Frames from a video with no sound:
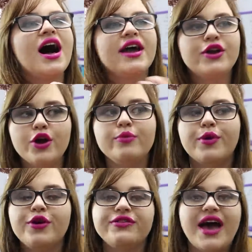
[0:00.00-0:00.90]
I know
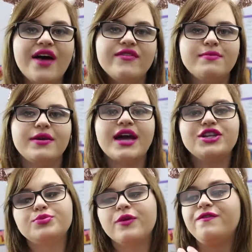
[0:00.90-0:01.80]
both have it, but I
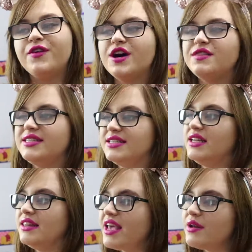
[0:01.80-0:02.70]
just prefer the
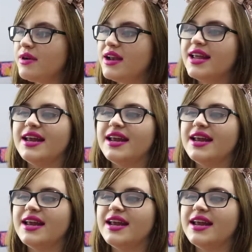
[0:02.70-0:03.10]
Disneyland one.